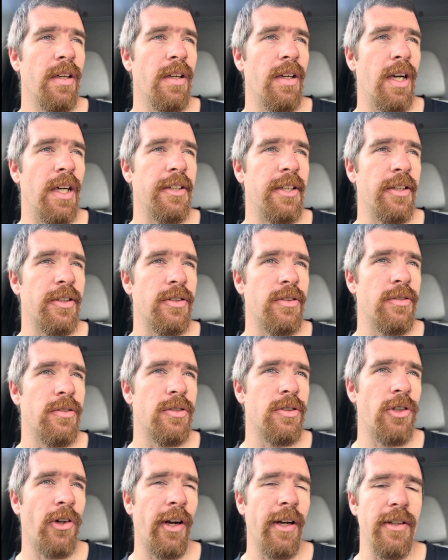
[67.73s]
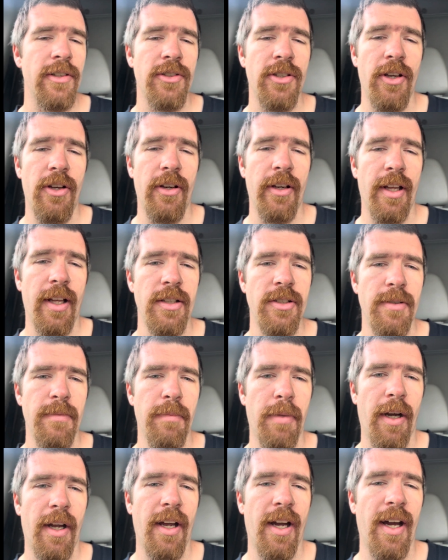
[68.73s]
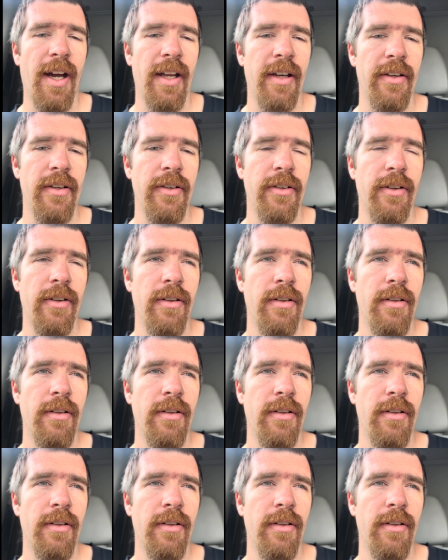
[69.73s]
I did try and turn the engine by hand.